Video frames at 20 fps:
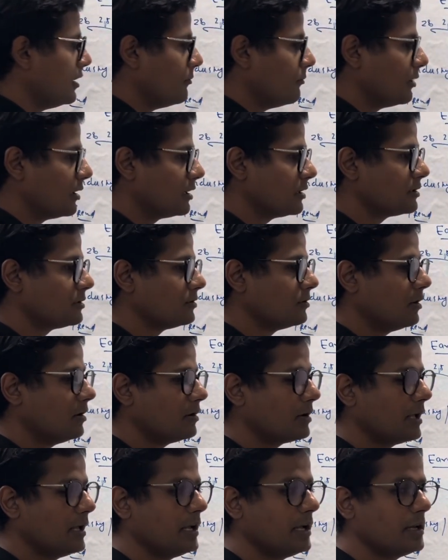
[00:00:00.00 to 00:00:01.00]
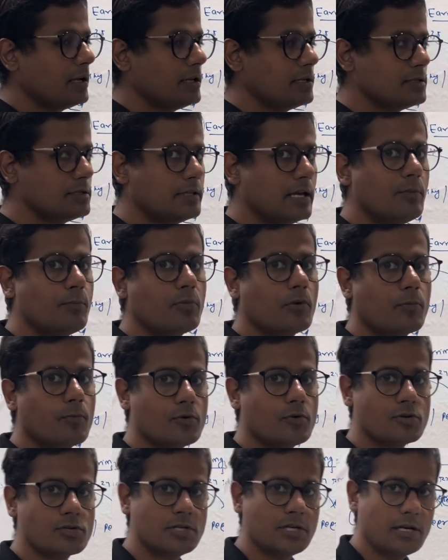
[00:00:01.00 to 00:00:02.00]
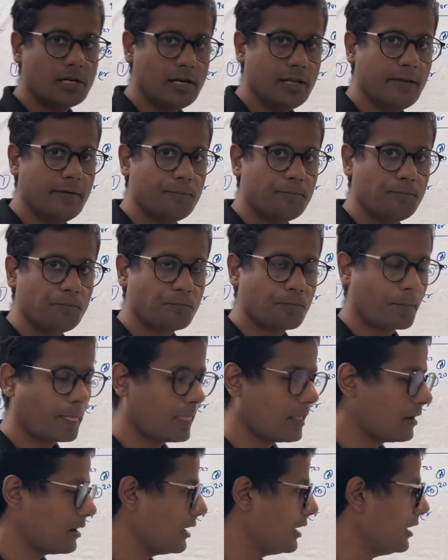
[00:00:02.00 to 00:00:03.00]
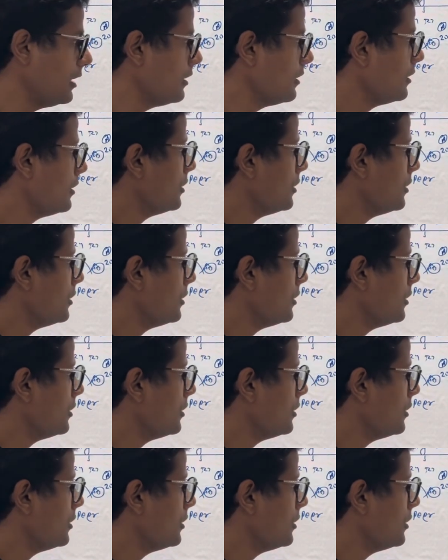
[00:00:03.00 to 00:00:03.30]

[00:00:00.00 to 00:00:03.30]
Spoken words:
but it's not increased that proportionately, right?